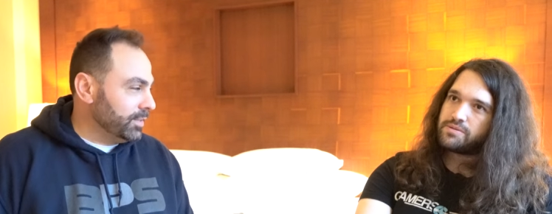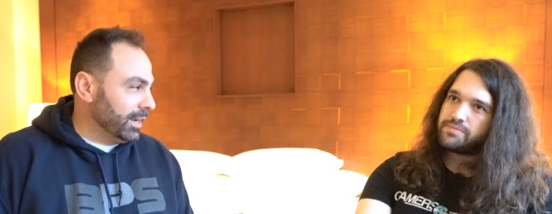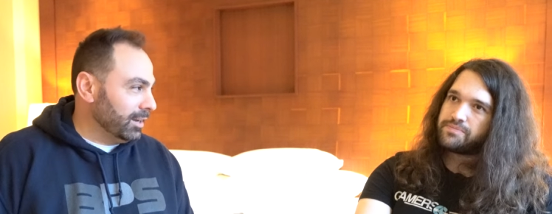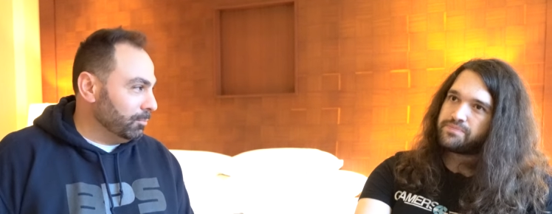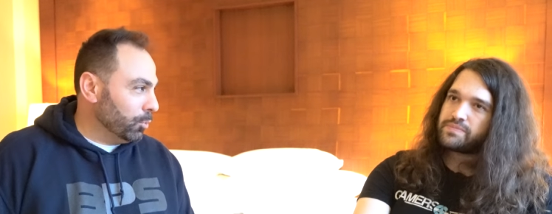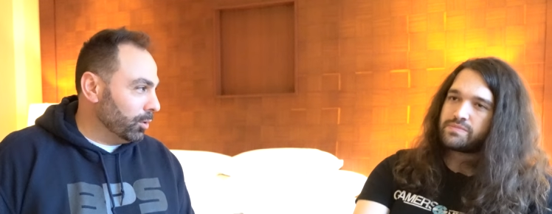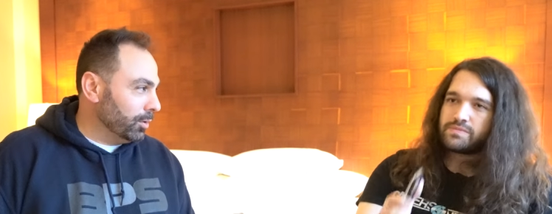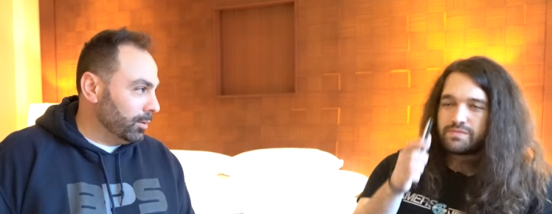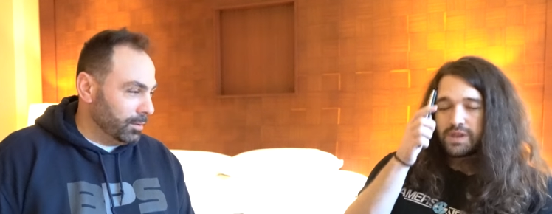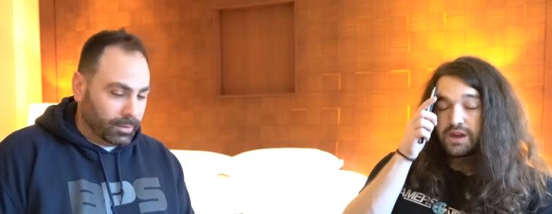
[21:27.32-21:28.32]
Speaker 1: have taken
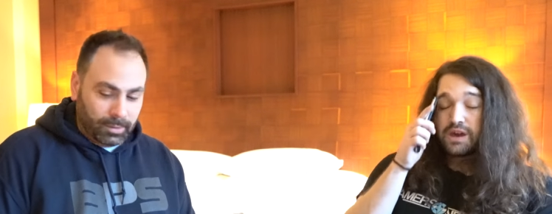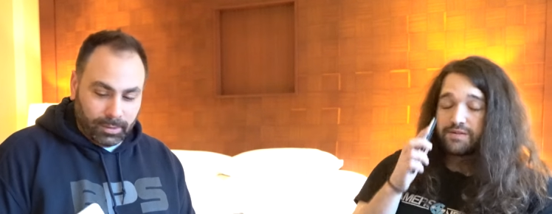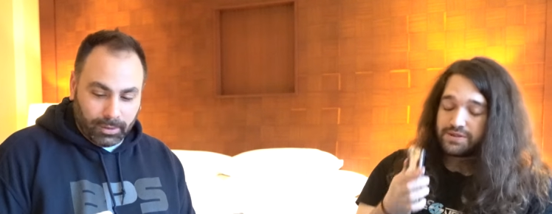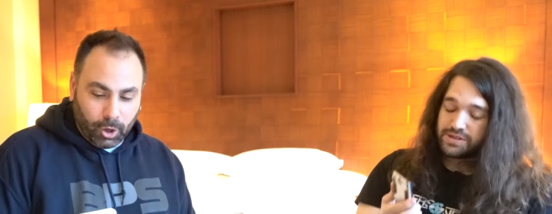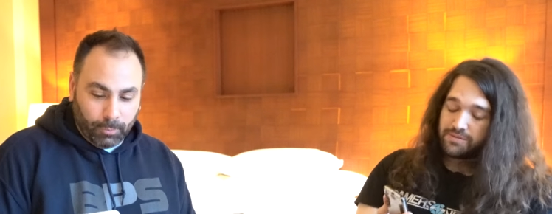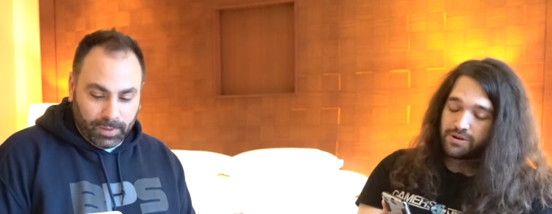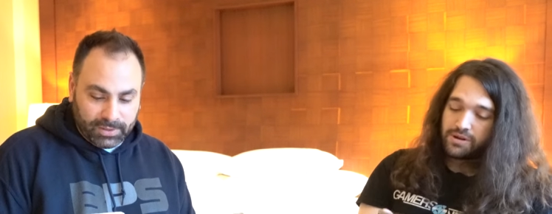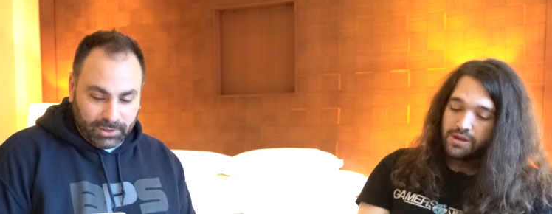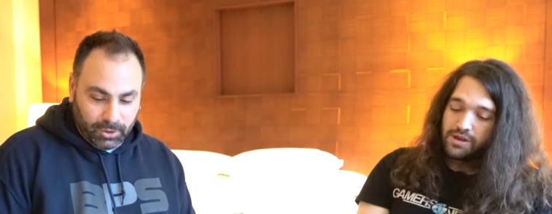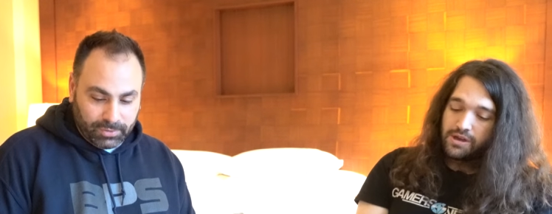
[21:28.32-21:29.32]
more. I have
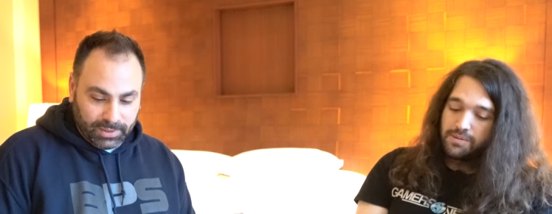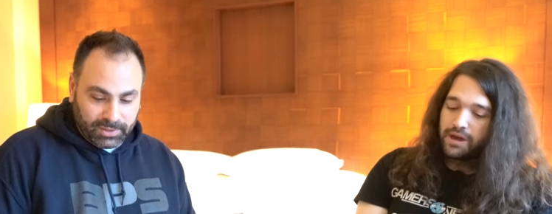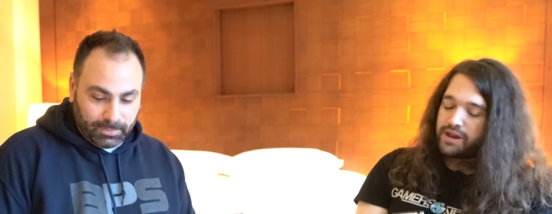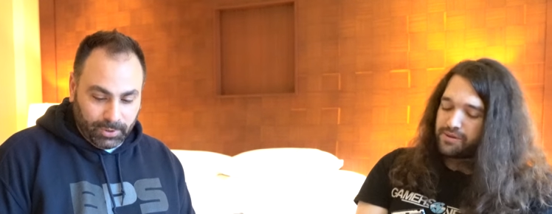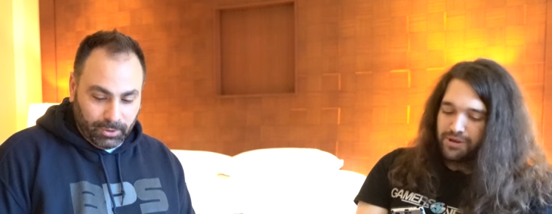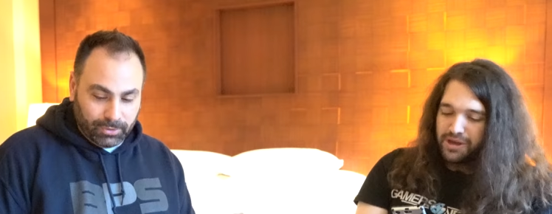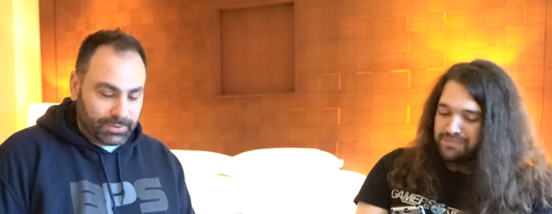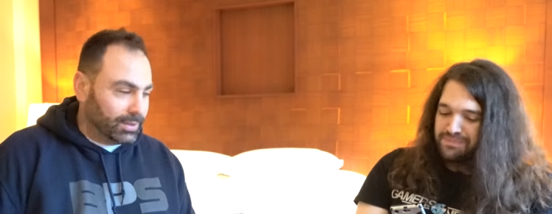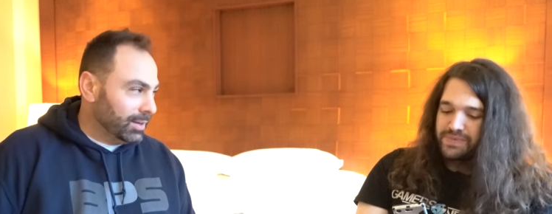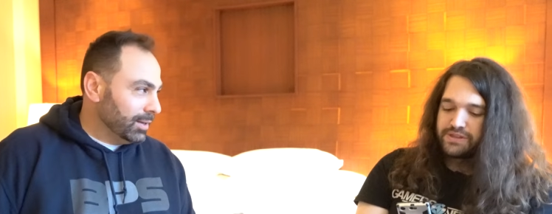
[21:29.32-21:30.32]
copious somewhere. notes. I suppose.
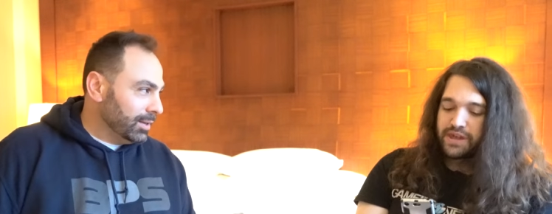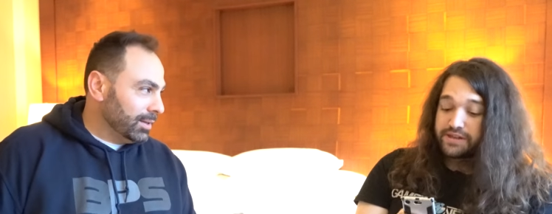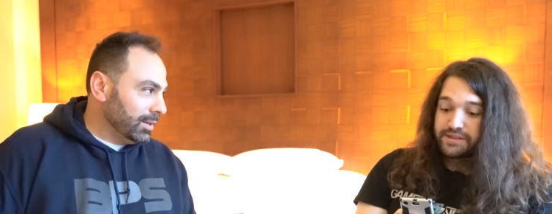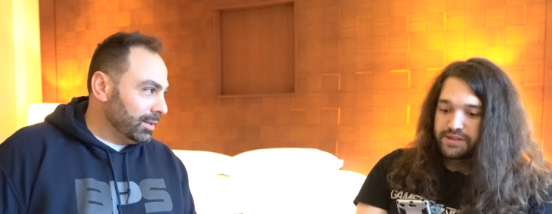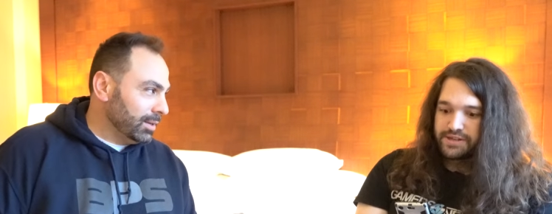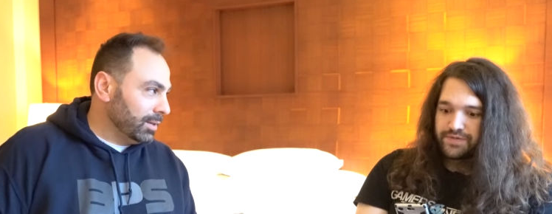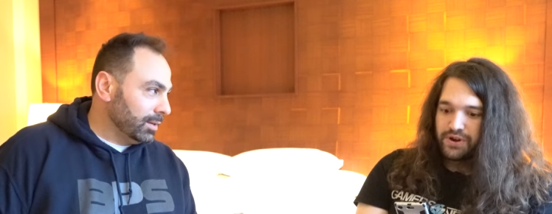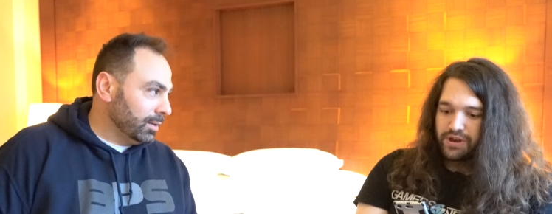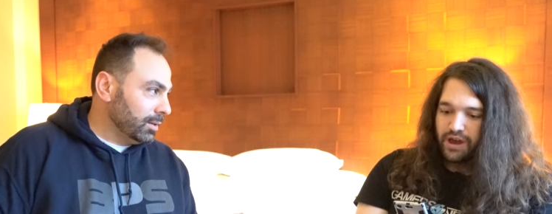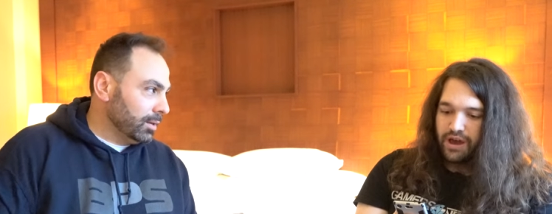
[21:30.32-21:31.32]
Anyways,
Speaker 2: the density is
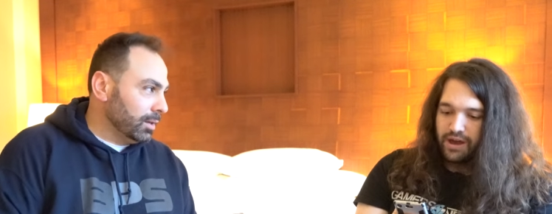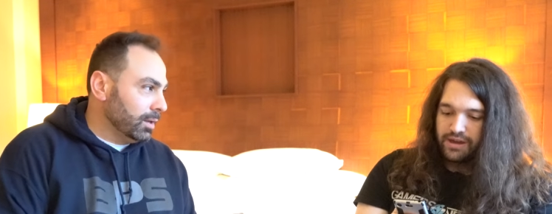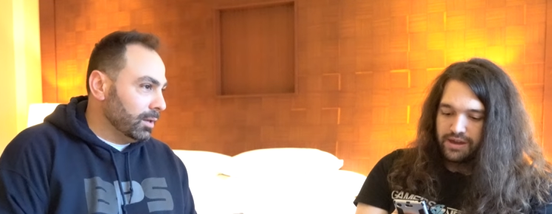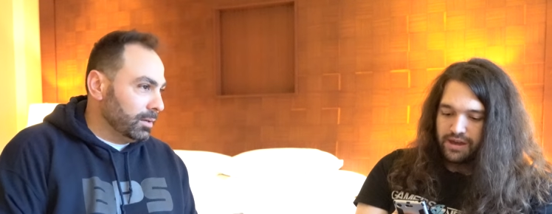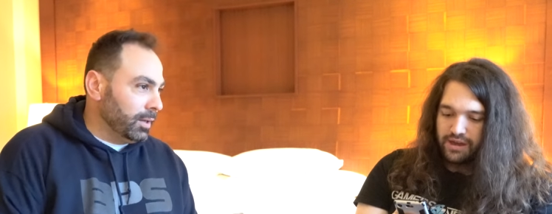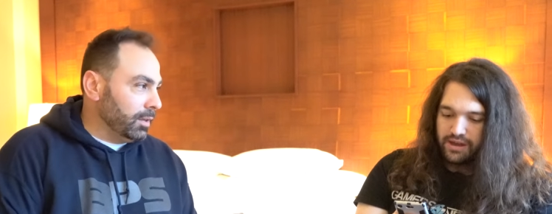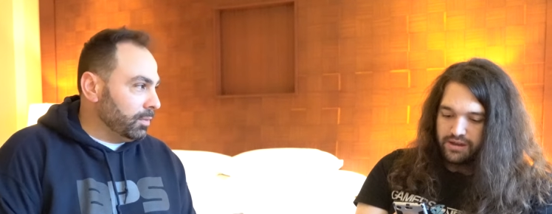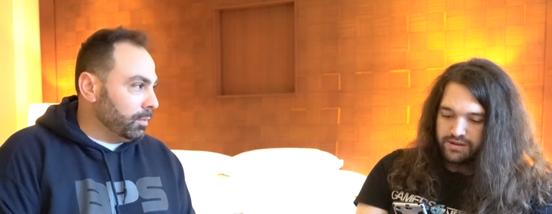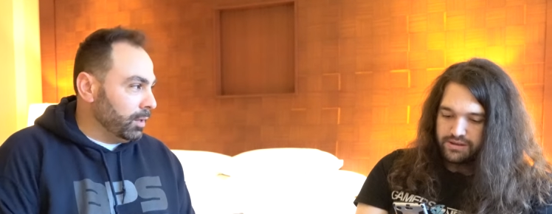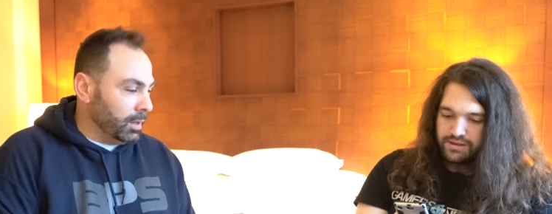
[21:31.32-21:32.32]
very high, and
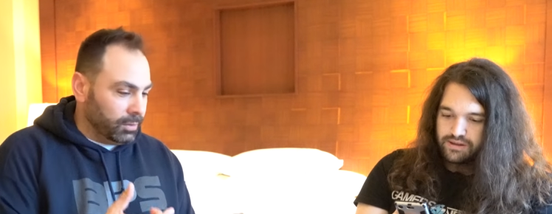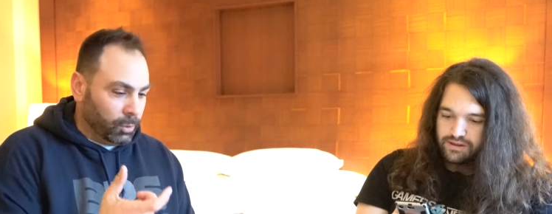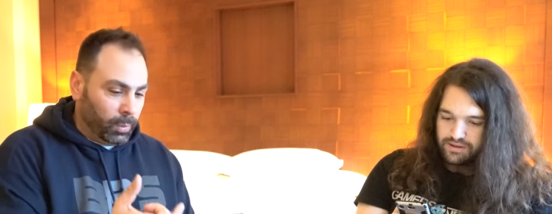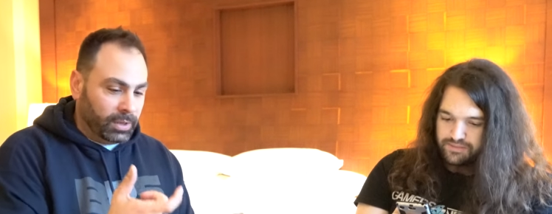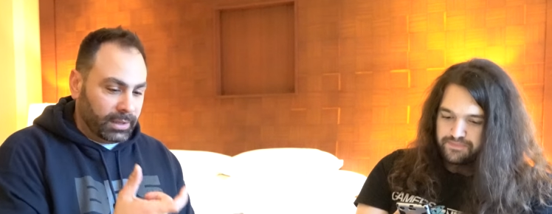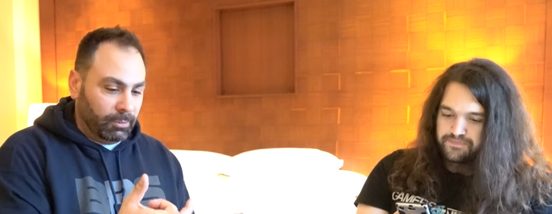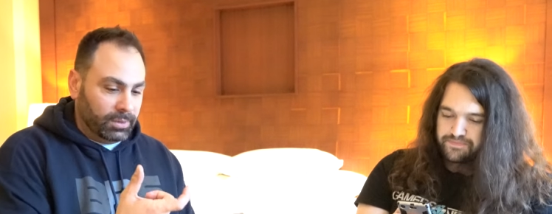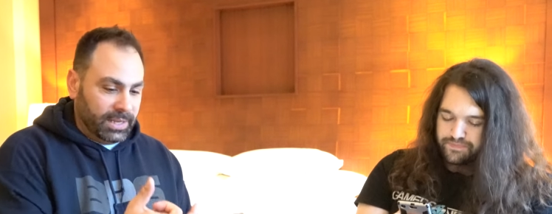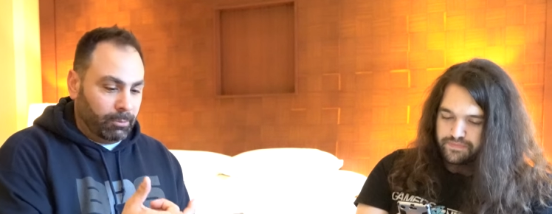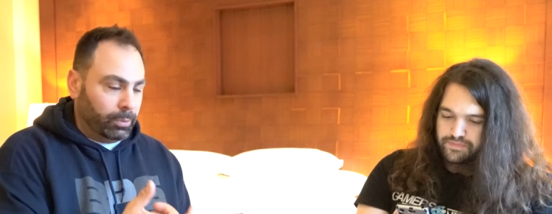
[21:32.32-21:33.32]
yeah,
Speaker 1: the the one that they
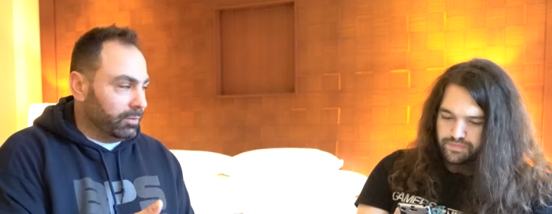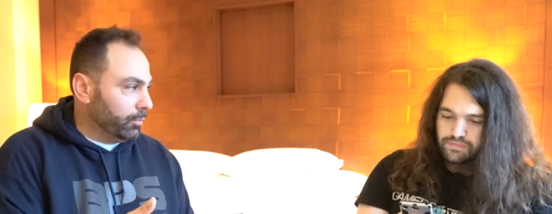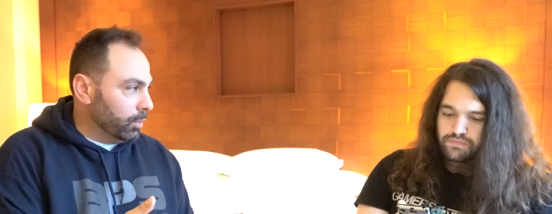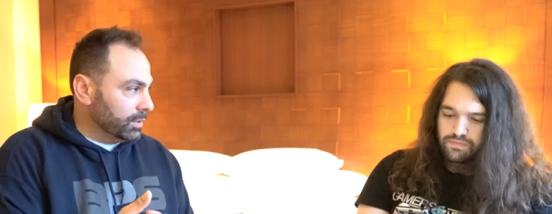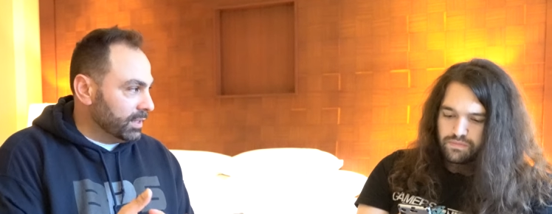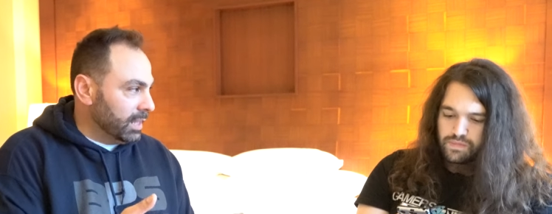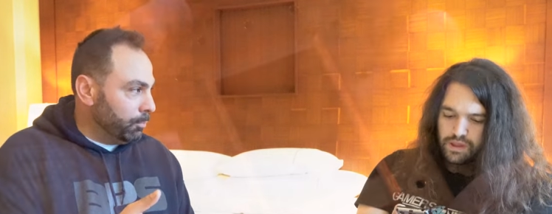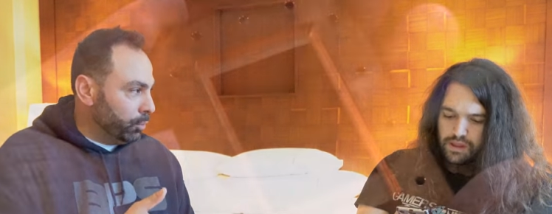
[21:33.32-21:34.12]
were demoing for us that they